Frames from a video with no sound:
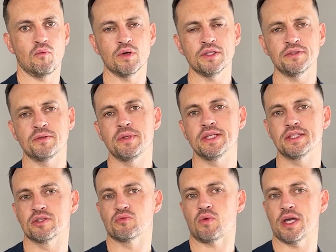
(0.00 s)
One of the
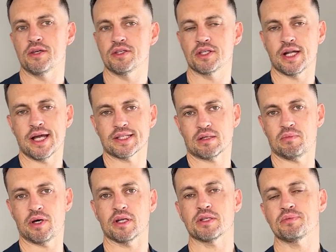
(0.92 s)
reasons why you should ask
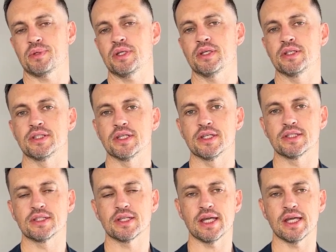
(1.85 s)
about experience is